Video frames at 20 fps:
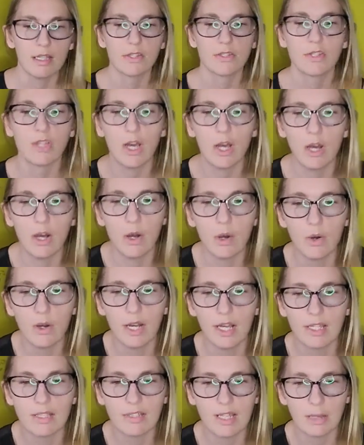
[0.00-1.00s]

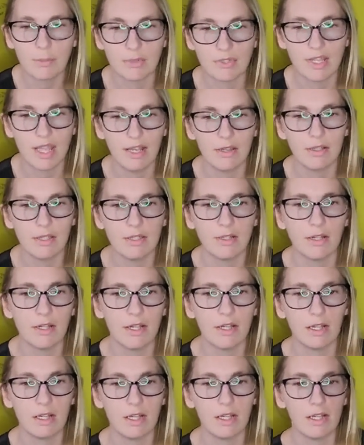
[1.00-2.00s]
So examples
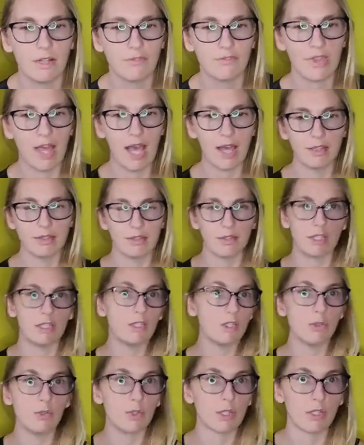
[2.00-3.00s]
of that
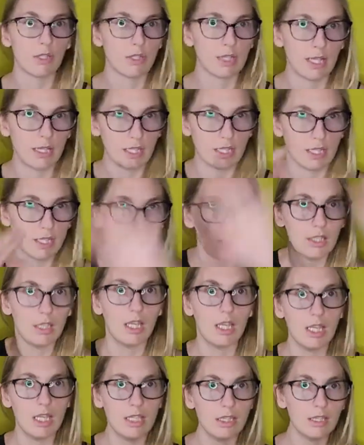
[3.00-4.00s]
you can look at, like
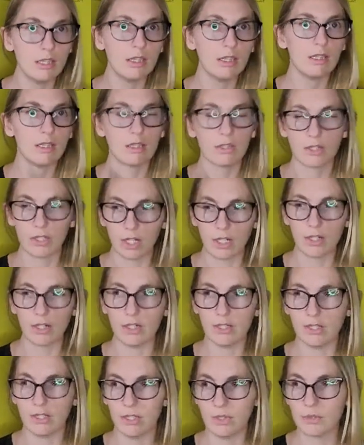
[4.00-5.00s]
in
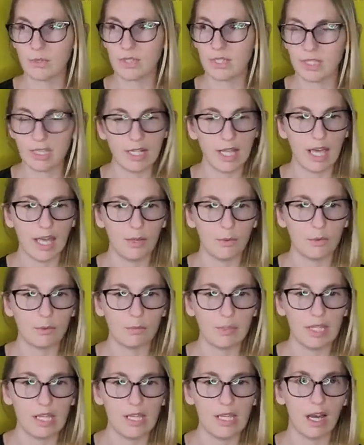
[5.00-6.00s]
current news today,
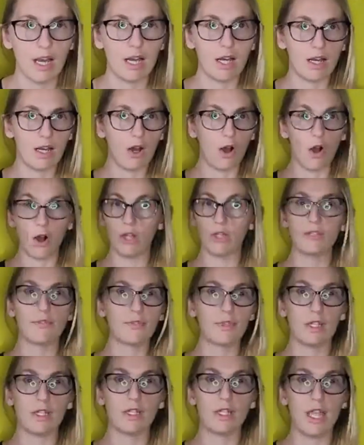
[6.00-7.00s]
would be all of
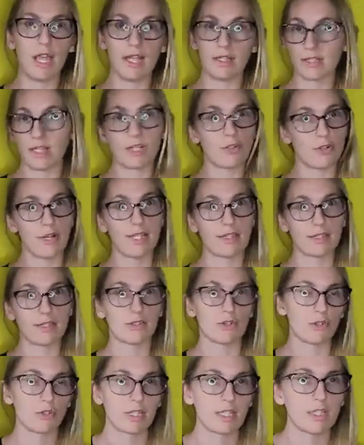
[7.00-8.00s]
the anti-trans
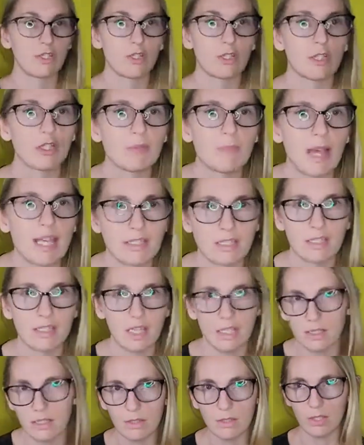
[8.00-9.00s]
legislation that's passing.
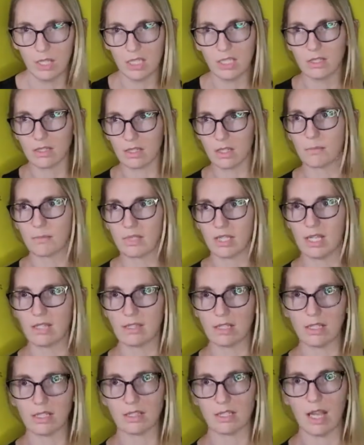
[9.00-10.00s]
Then in some
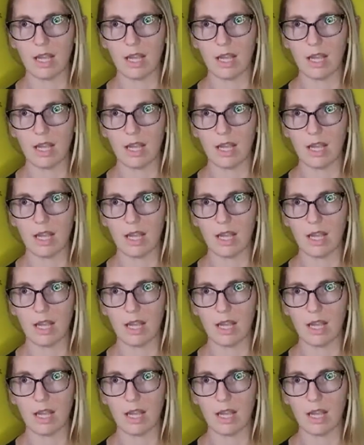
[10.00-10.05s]
states it is